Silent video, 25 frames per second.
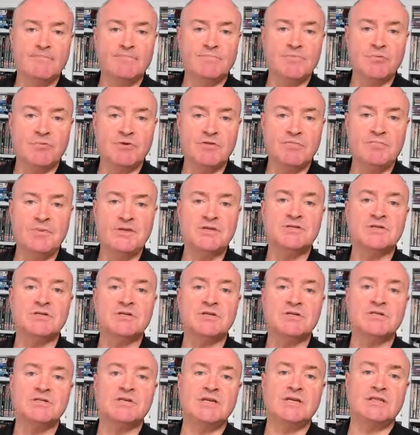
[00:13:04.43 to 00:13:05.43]
with
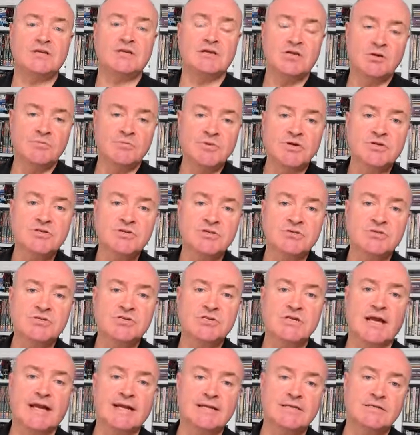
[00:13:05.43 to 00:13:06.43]
business in the commercial
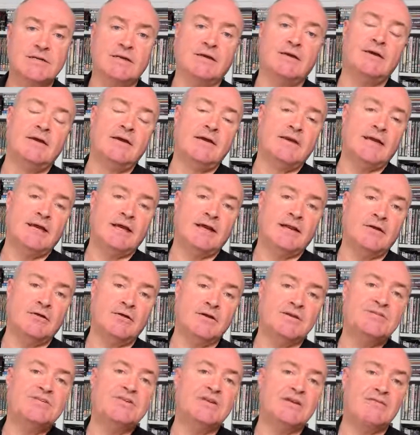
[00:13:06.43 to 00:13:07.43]
sector in
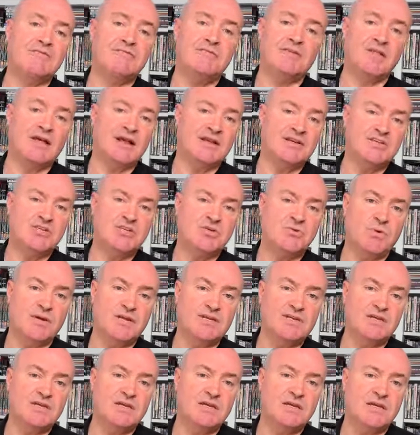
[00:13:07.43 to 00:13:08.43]
IT for the last
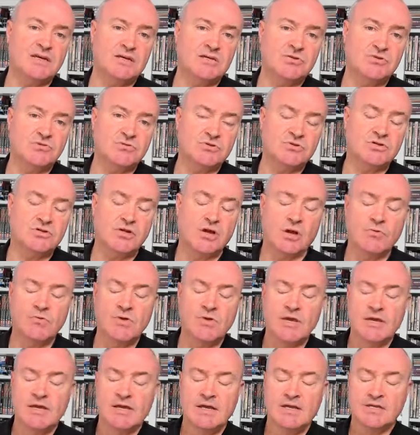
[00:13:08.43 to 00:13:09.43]
20 years or so.
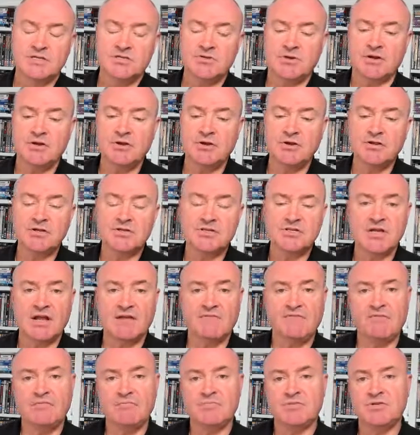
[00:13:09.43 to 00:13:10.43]
So I can understand
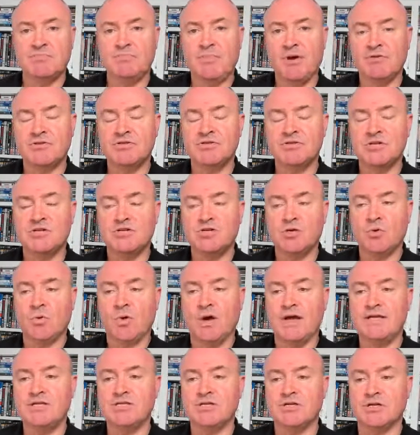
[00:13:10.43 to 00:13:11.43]
it from both
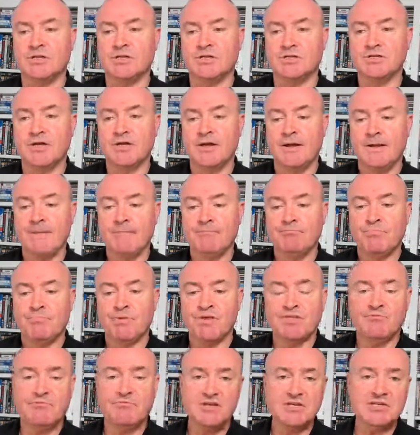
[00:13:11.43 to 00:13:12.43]
situations. But
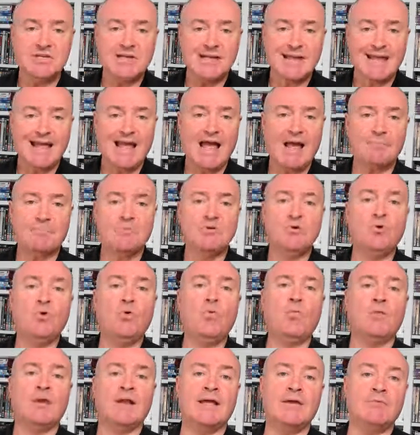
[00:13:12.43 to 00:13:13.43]
there is a gap
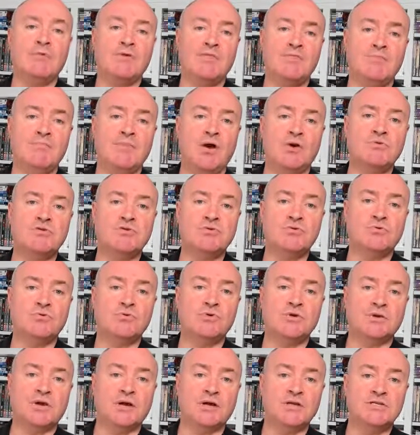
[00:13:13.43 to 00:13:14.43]
normally within most
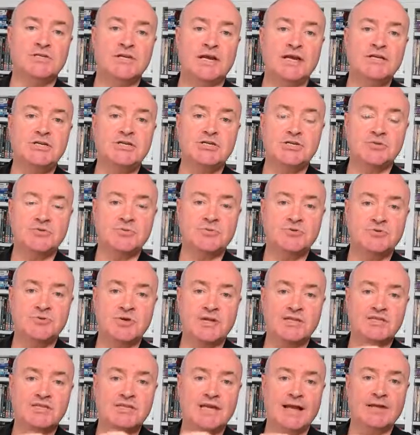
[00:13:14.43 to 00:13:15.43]
organisations
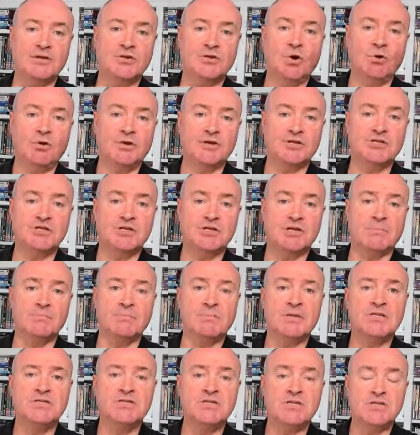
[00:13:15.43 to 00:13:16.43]
between technology and
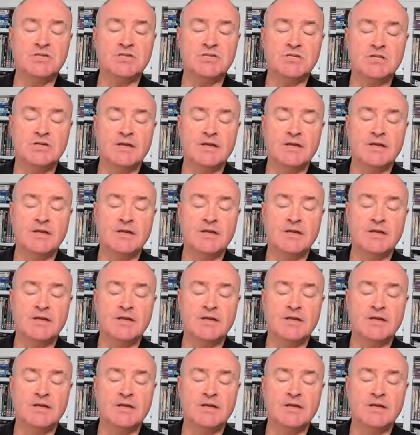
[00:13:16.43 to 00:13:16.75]
business.